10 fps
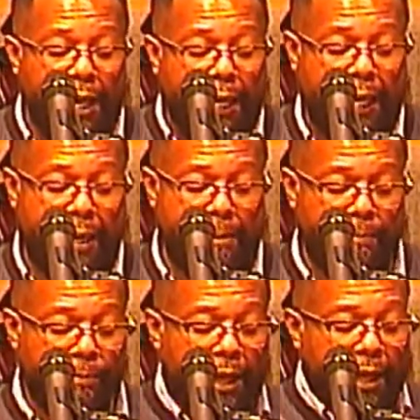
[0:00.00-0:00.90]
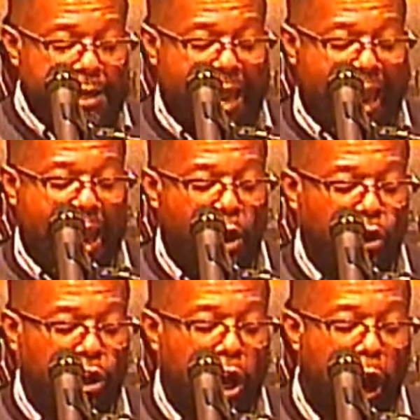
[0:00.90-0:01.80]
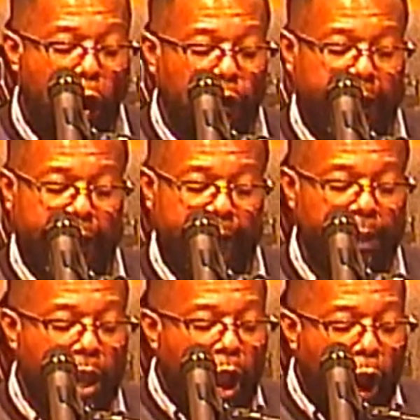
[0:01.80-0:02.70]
him now calling